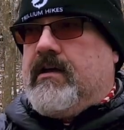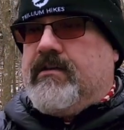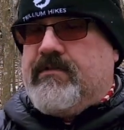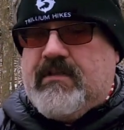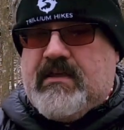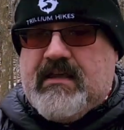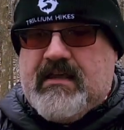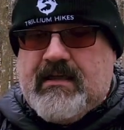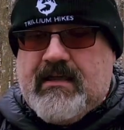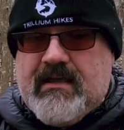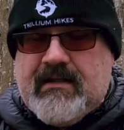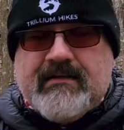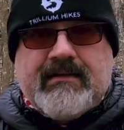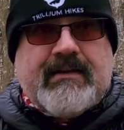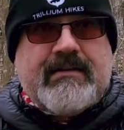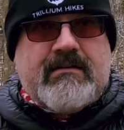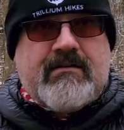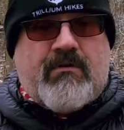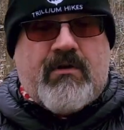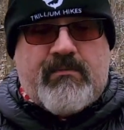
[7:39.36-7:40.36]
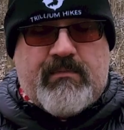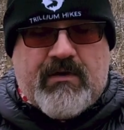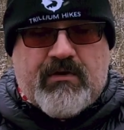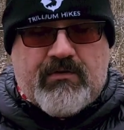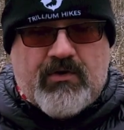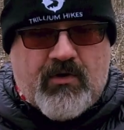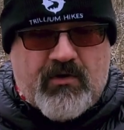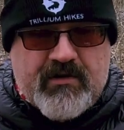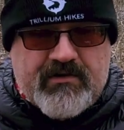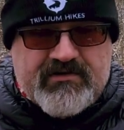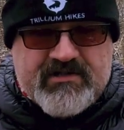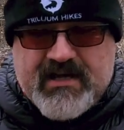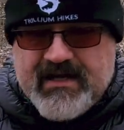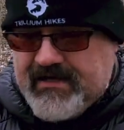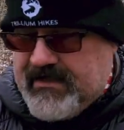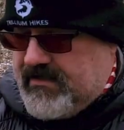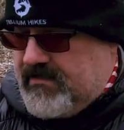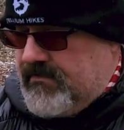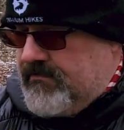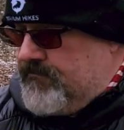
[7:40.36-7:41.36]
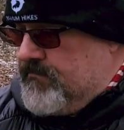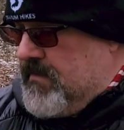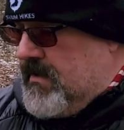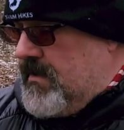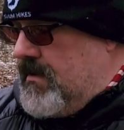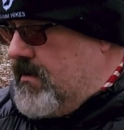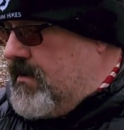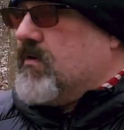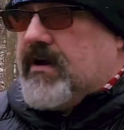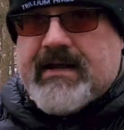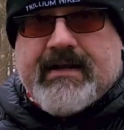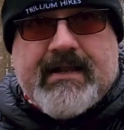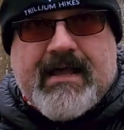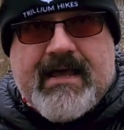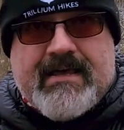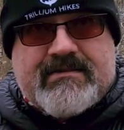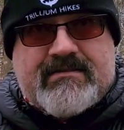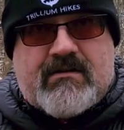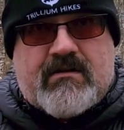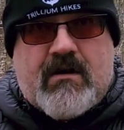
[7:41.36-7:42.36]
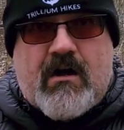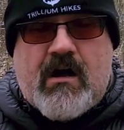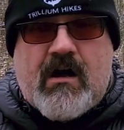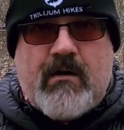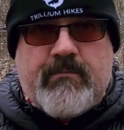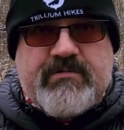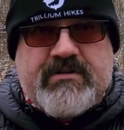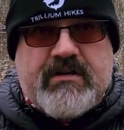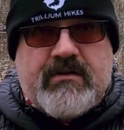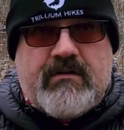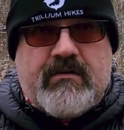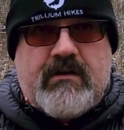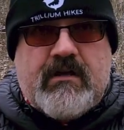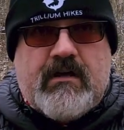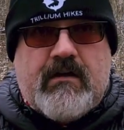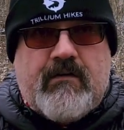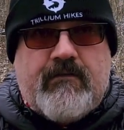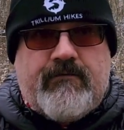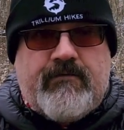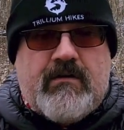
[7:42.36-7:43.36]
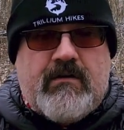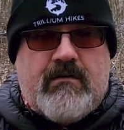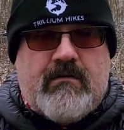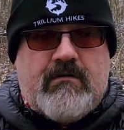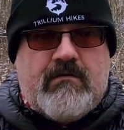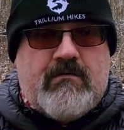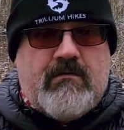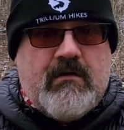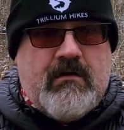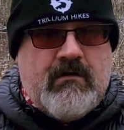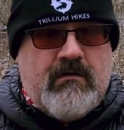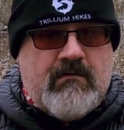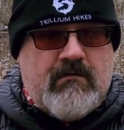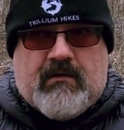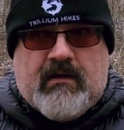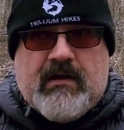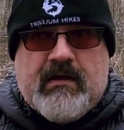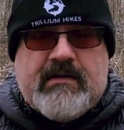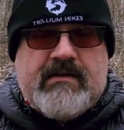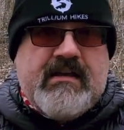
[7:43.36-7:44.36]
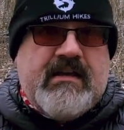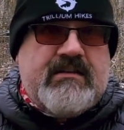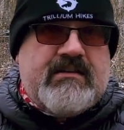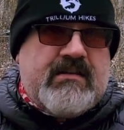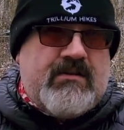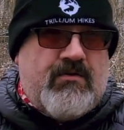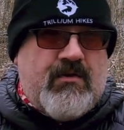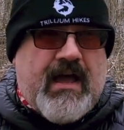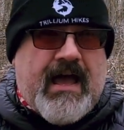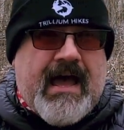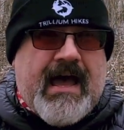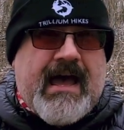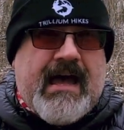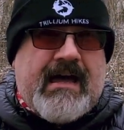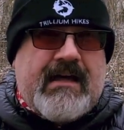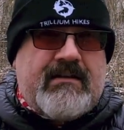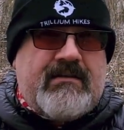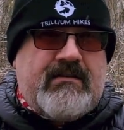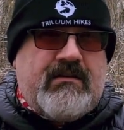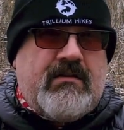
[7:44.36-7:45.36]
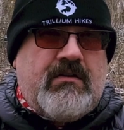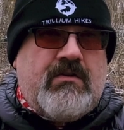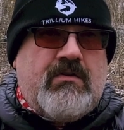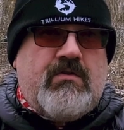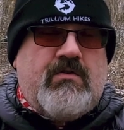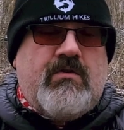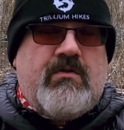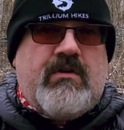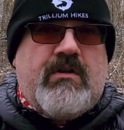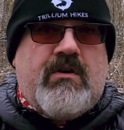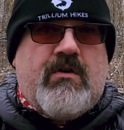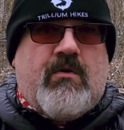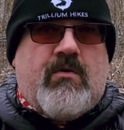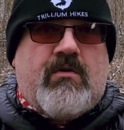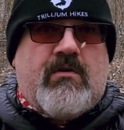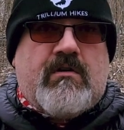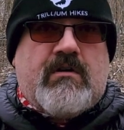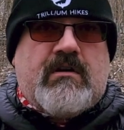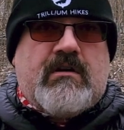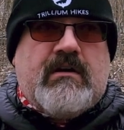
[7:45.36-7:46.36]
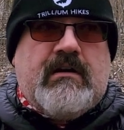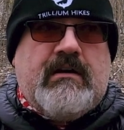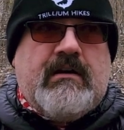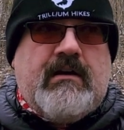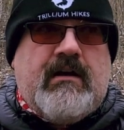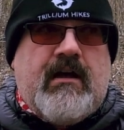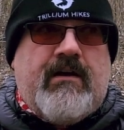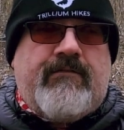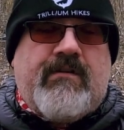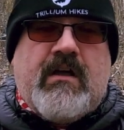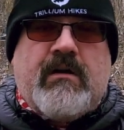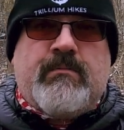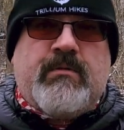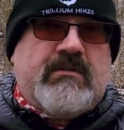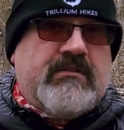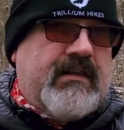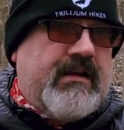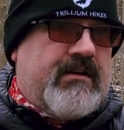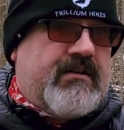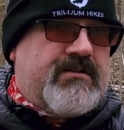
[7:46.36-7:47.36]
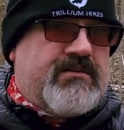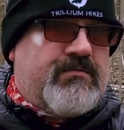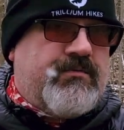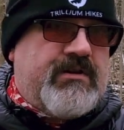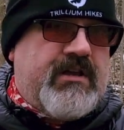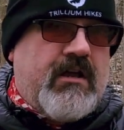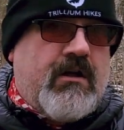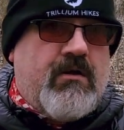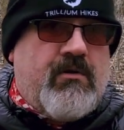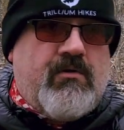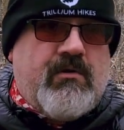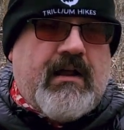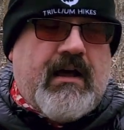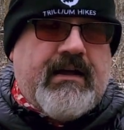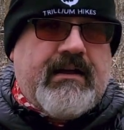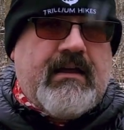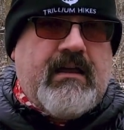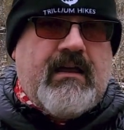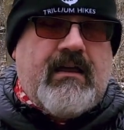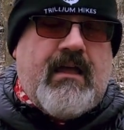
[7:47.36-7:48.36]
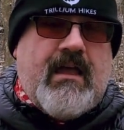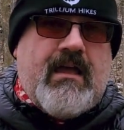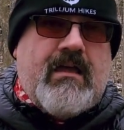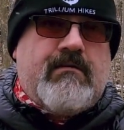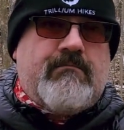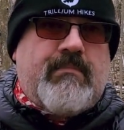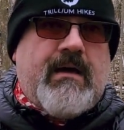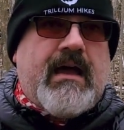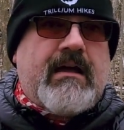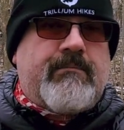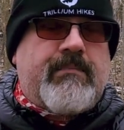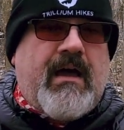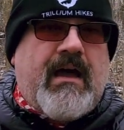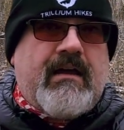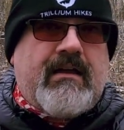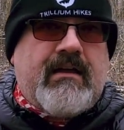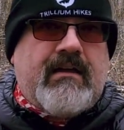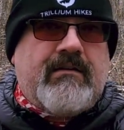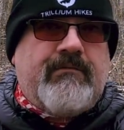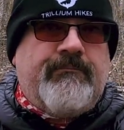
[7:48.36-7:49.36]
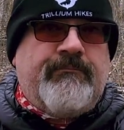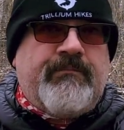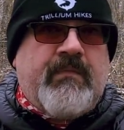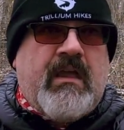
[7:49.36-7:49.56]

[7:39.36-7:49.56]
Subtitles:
the Enlightened Equipment Torrid jacket, great as an option if you need to add to your available layers when you go out hiking and backpacking.